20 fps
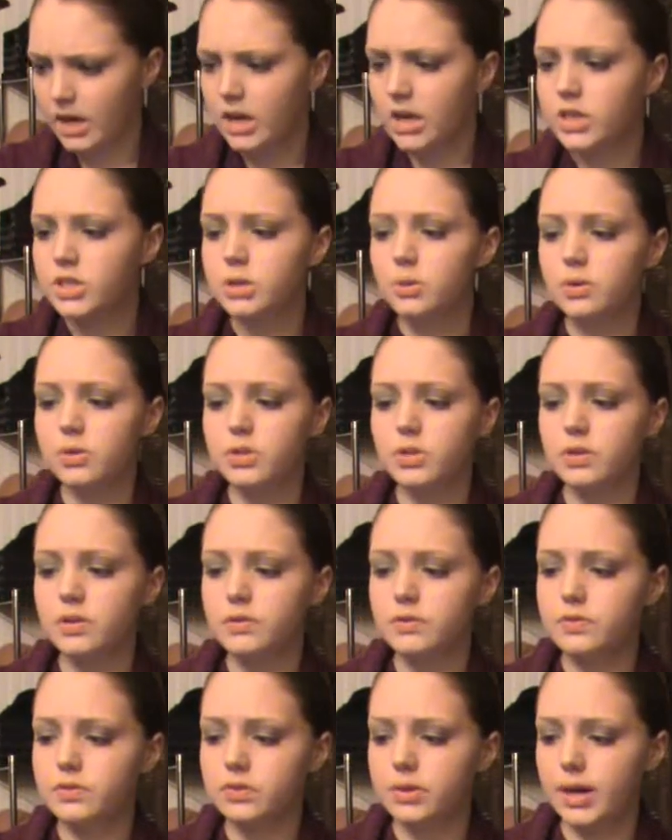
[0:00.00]
so once you
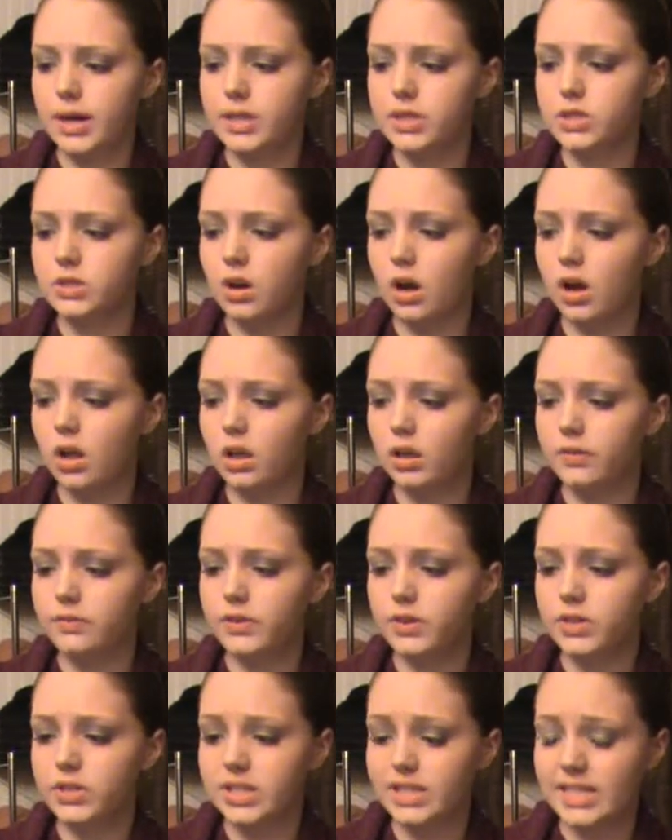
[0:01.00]
have traced all of
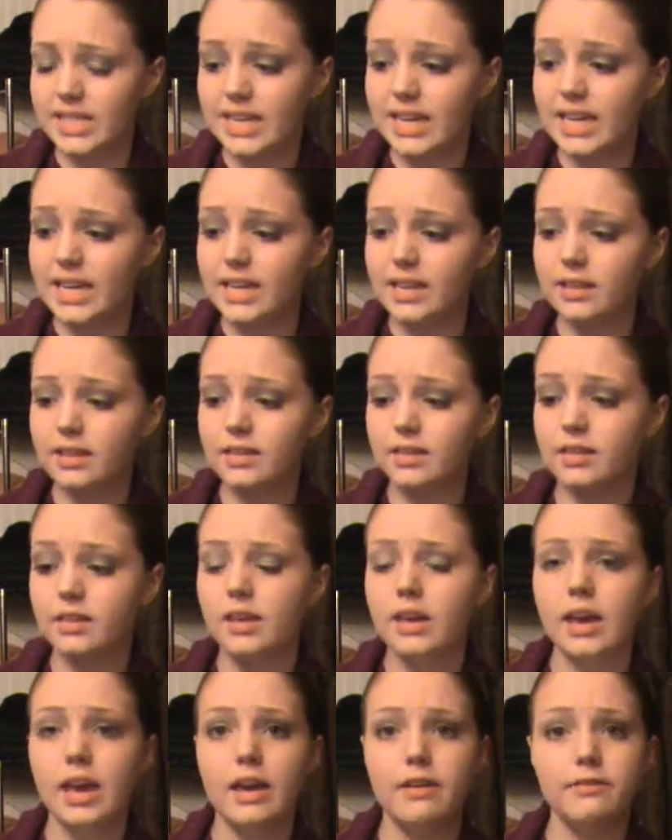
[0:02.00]
your
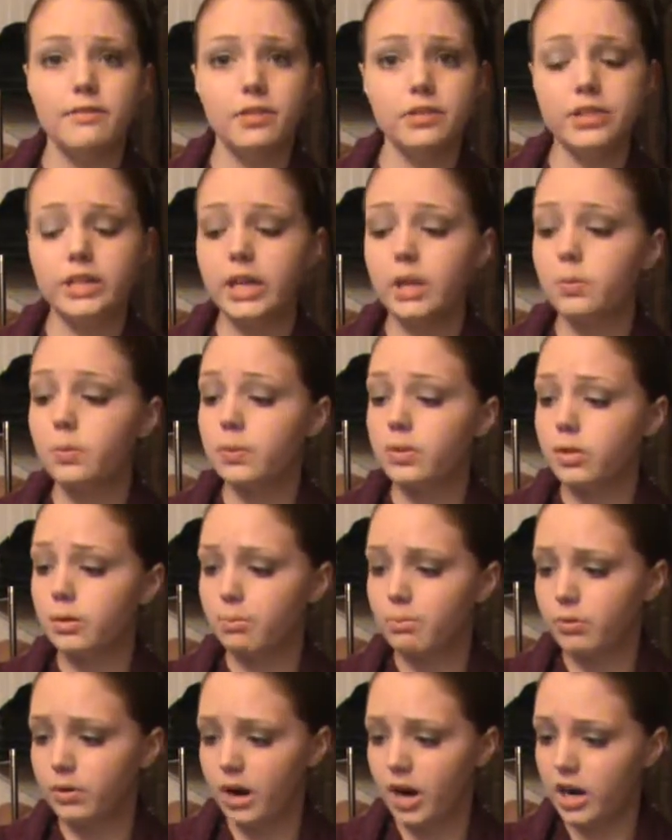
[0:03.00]
teeth and filled it in with the
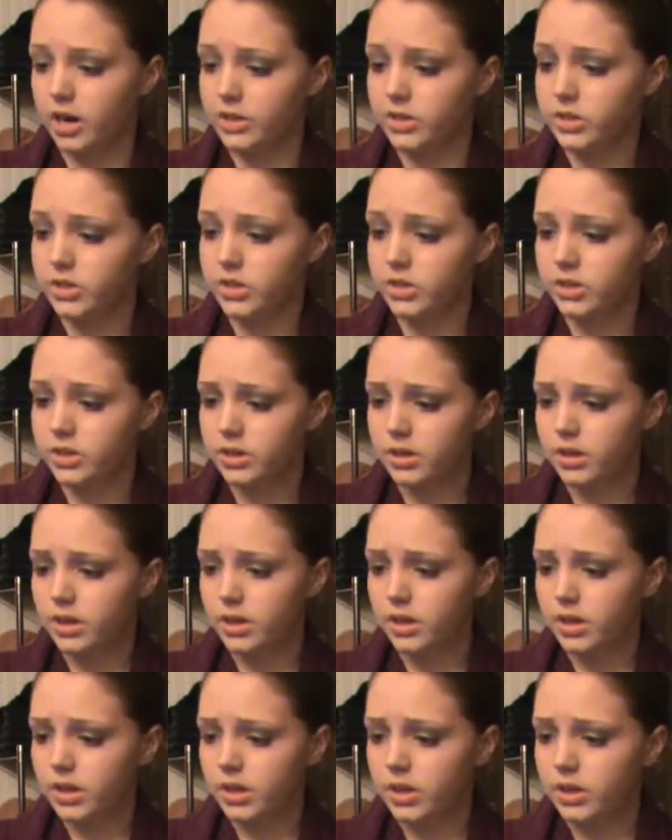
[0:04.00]
brush
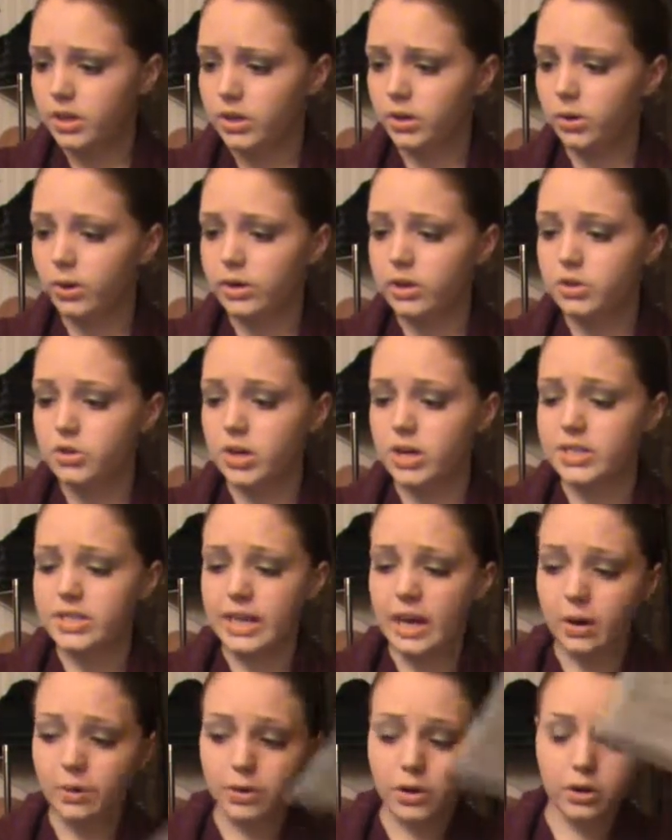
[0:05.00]
you're going to trace
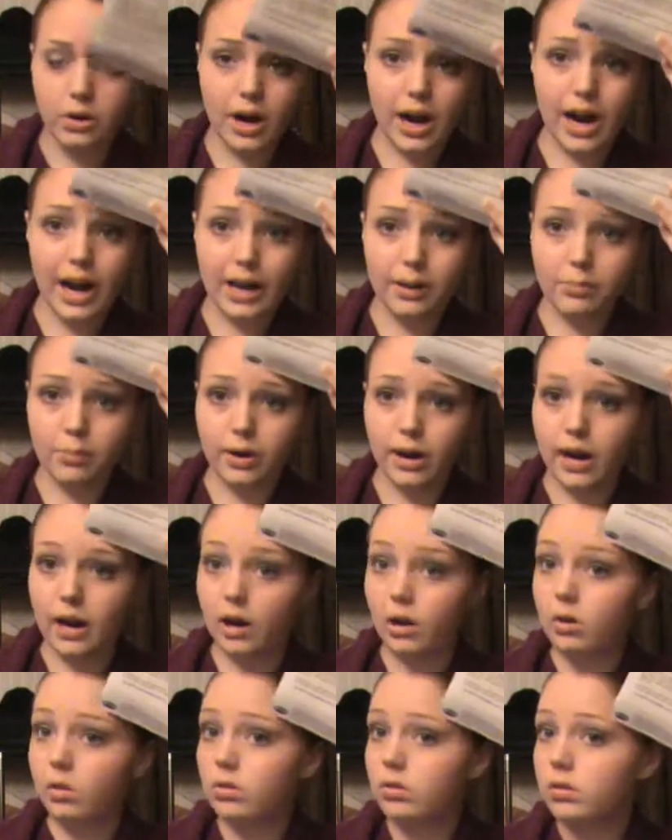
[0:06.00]
out your
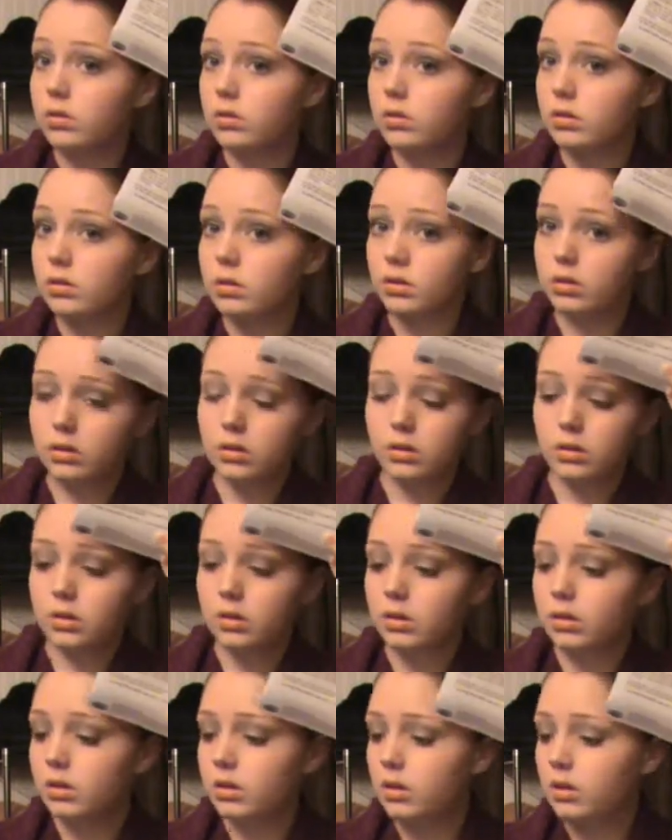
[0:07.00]
eyebrow
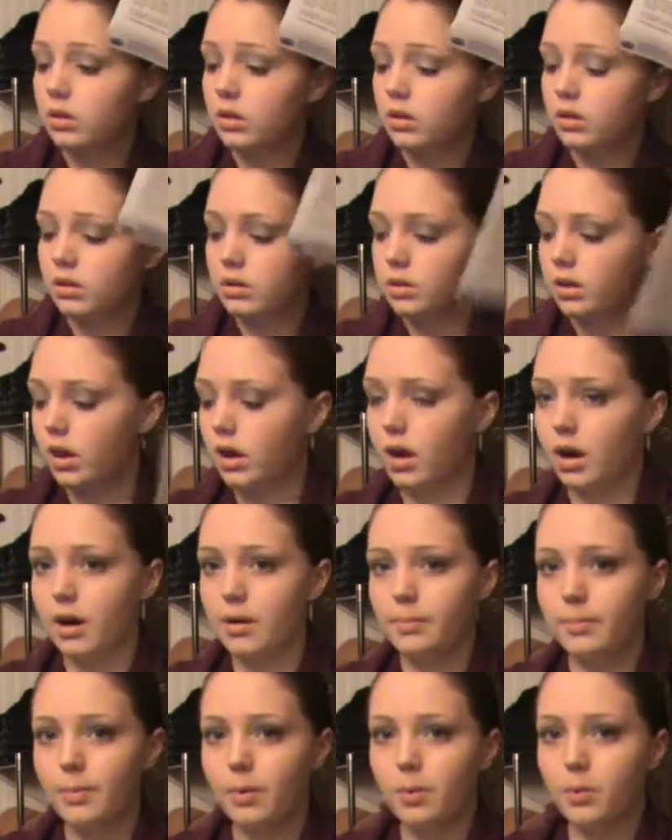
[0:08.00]

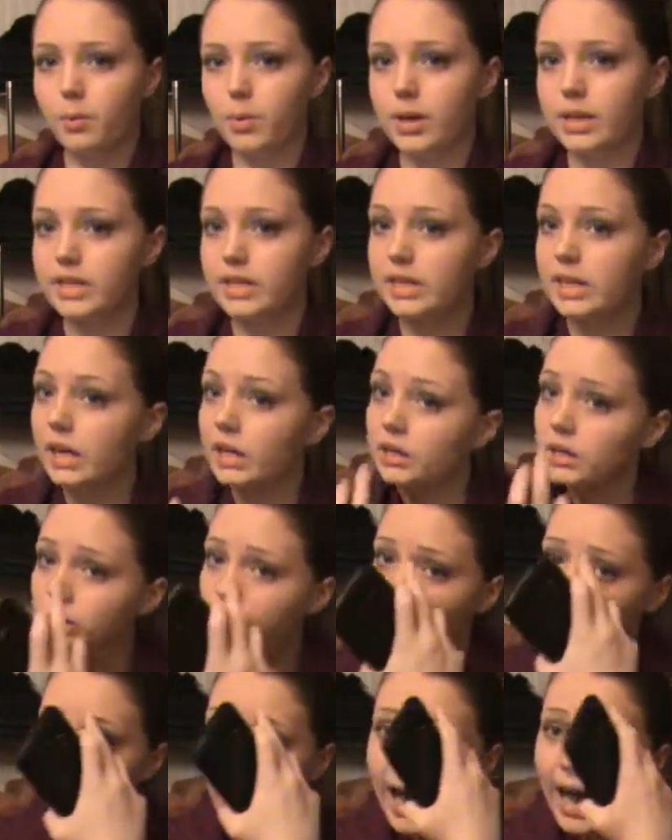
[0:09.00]
um, we did it a
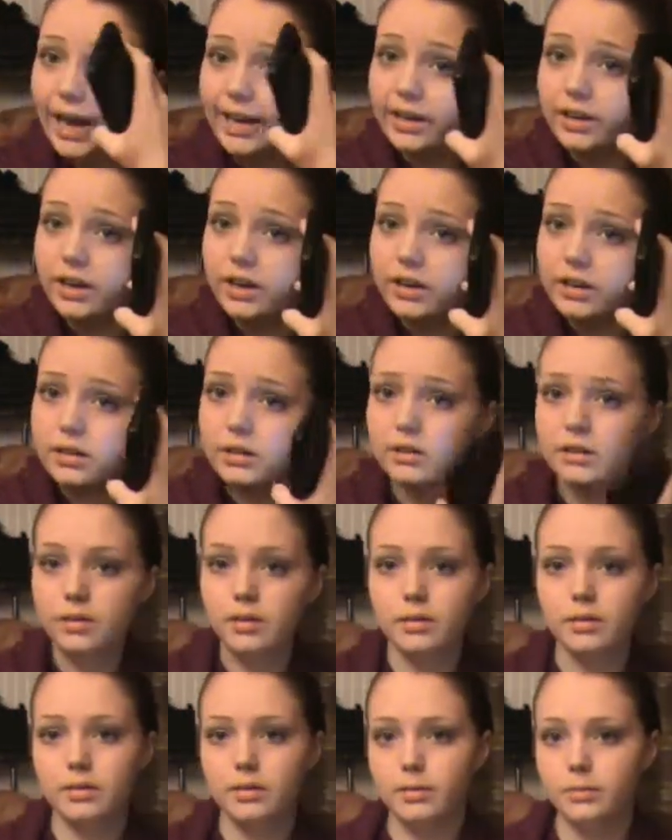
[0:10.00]
little higher
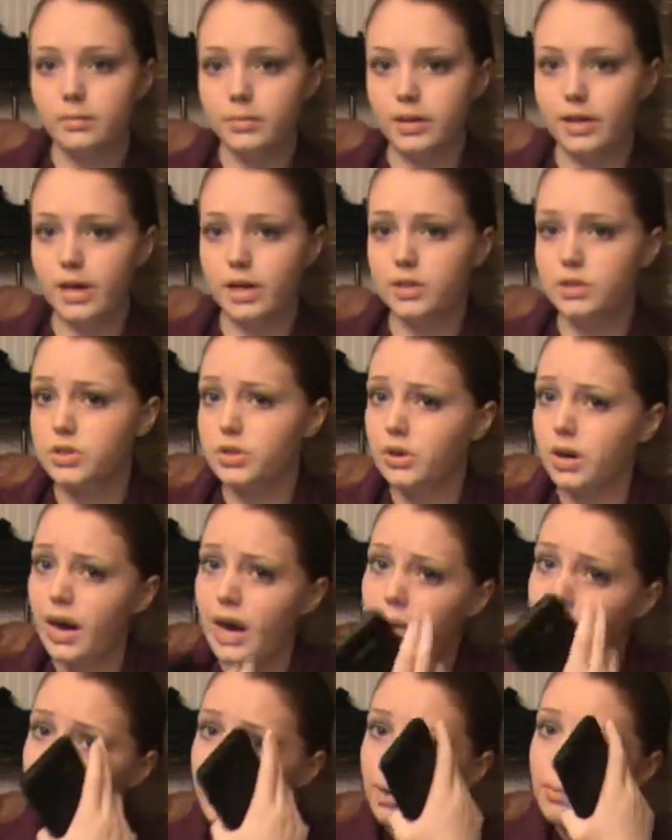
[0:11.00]
because your
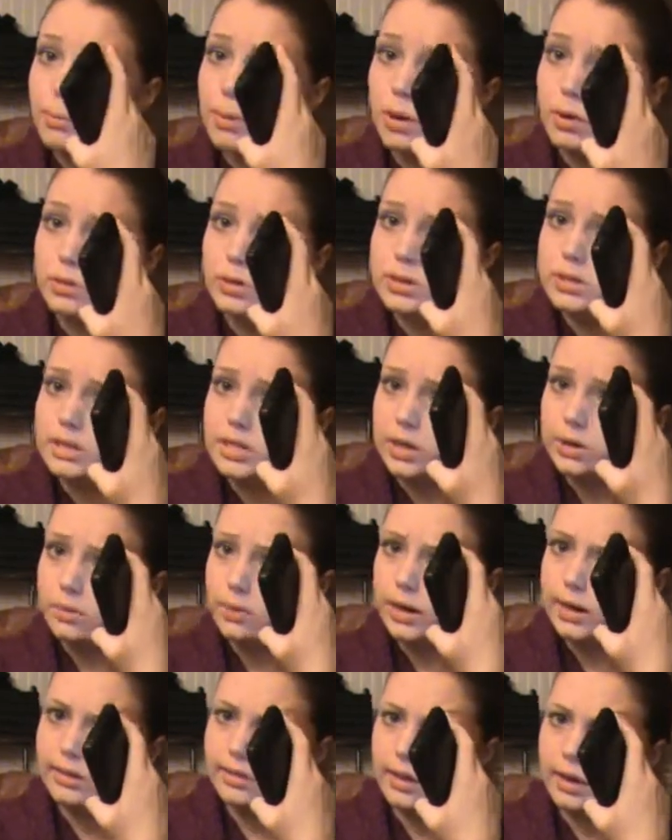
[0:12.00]
eyebrow bone is like
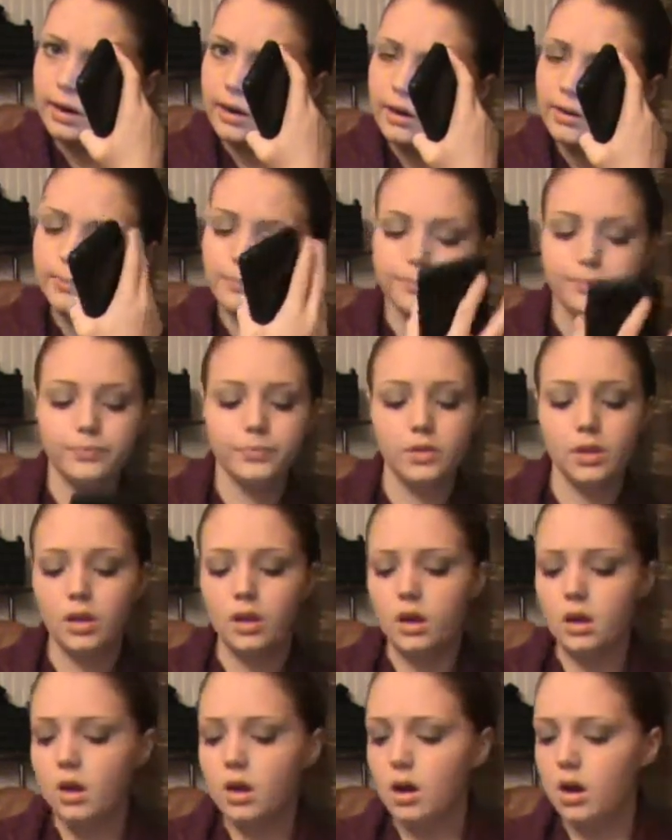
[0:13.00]
right there
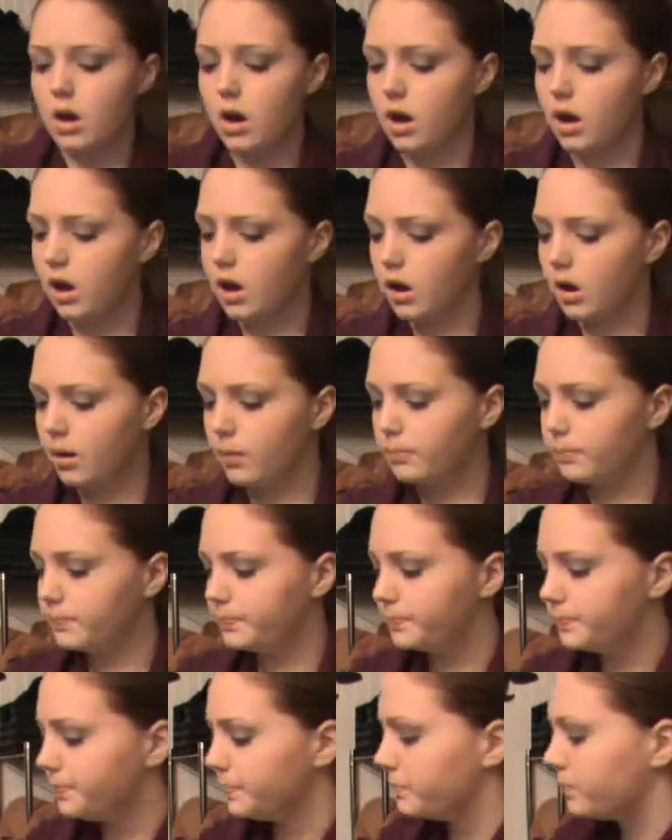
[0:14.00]
um,